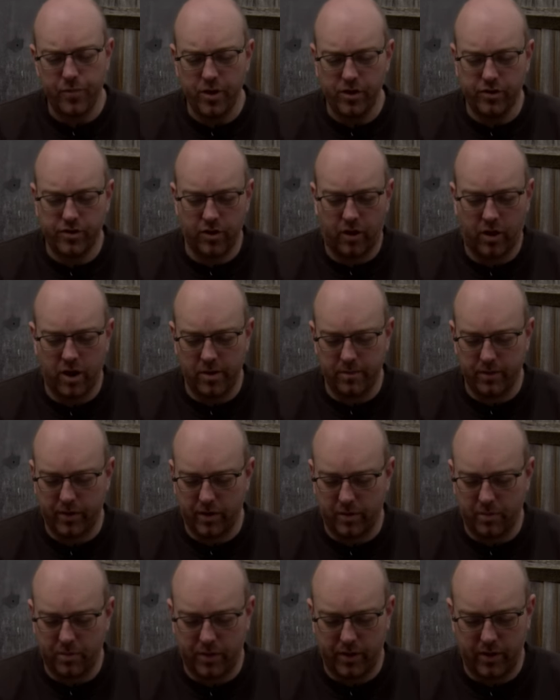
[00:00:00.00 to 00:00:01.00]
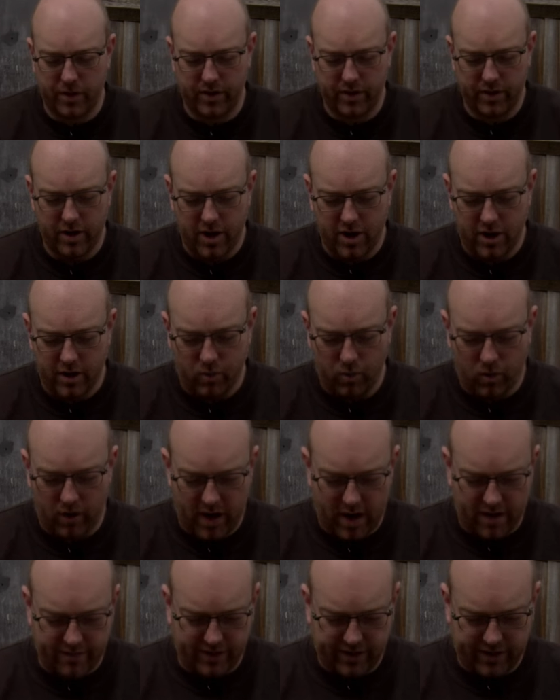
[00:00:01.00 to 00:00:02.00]
So I am going to put
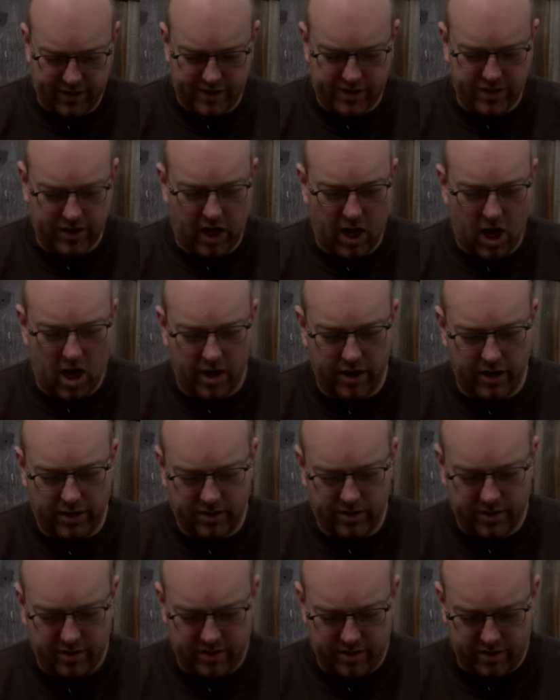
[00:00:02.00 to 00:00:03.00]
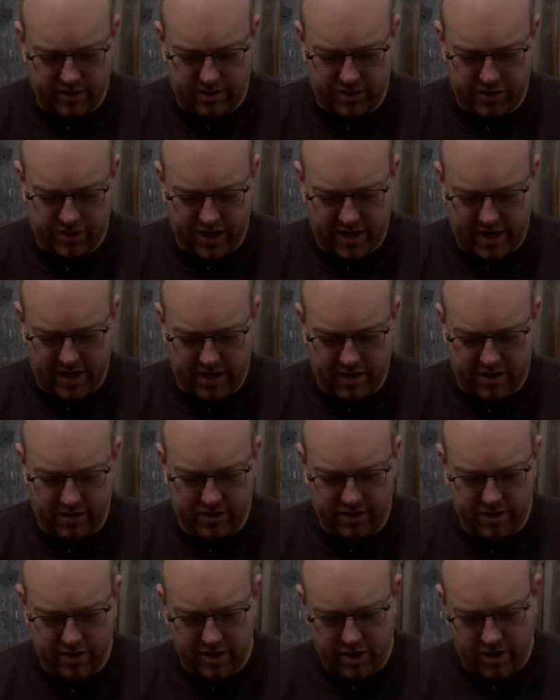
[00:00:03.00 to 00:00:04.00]
whatever this line
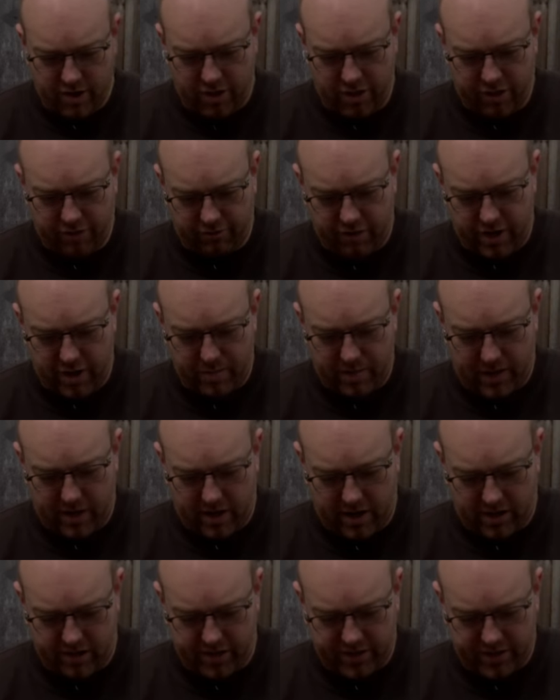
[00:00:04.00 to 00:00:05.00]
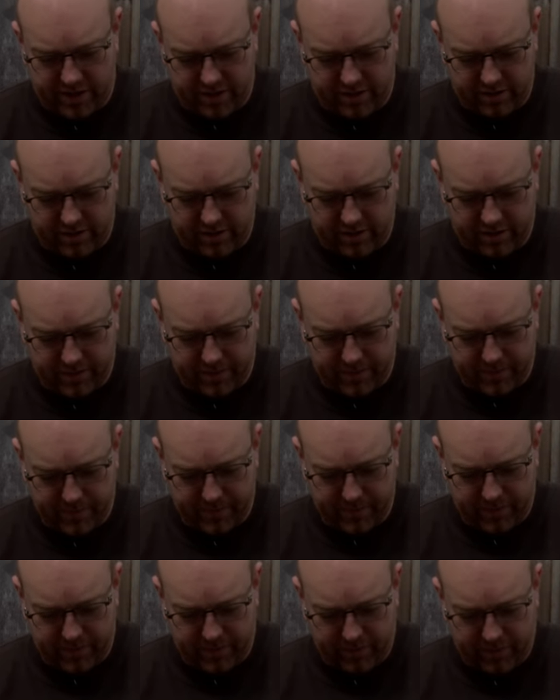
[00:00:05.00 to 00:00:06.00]
says three parts is
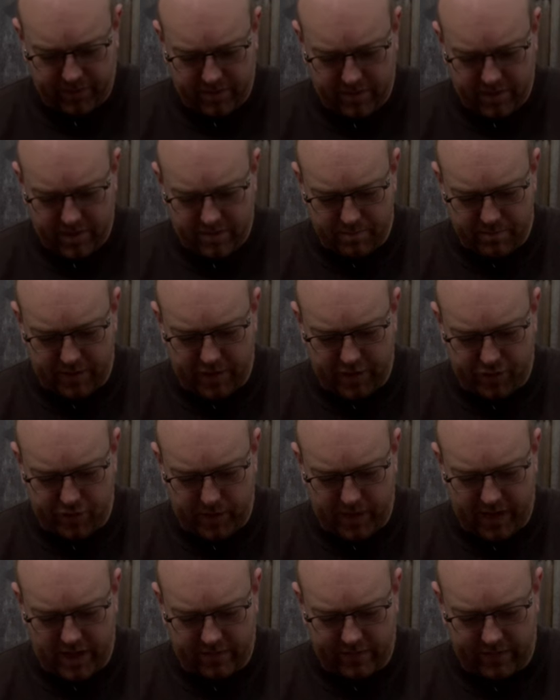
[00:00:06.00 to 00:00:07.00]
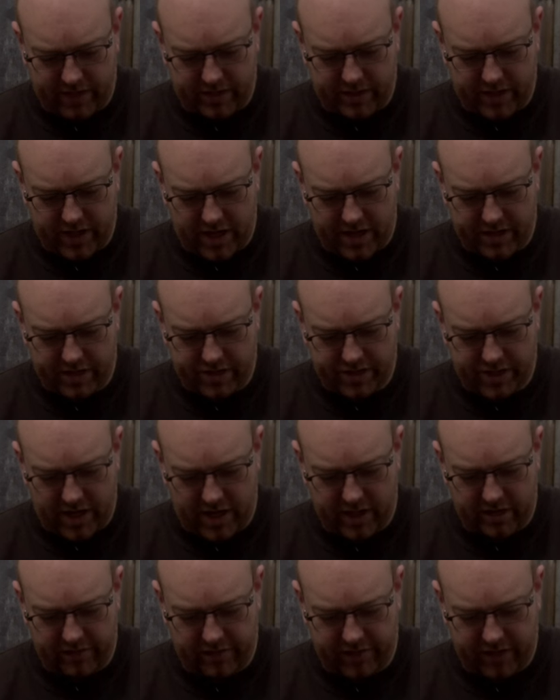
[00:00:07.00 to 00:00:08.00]
because we have an entire
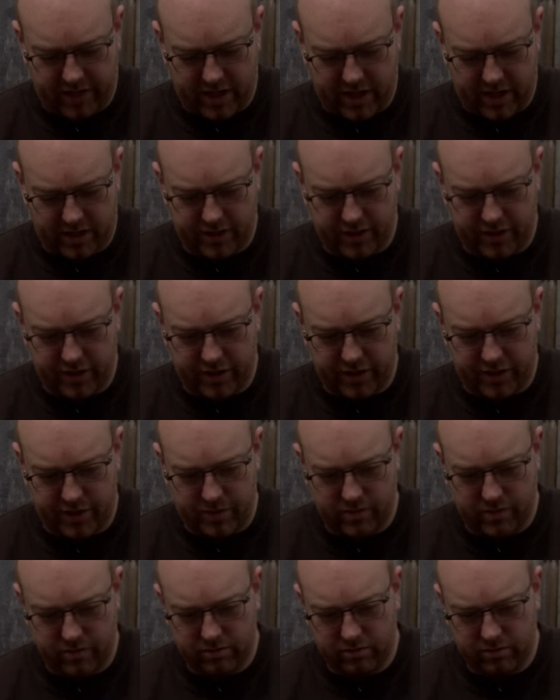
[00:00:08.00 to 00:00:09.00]
side of the car to do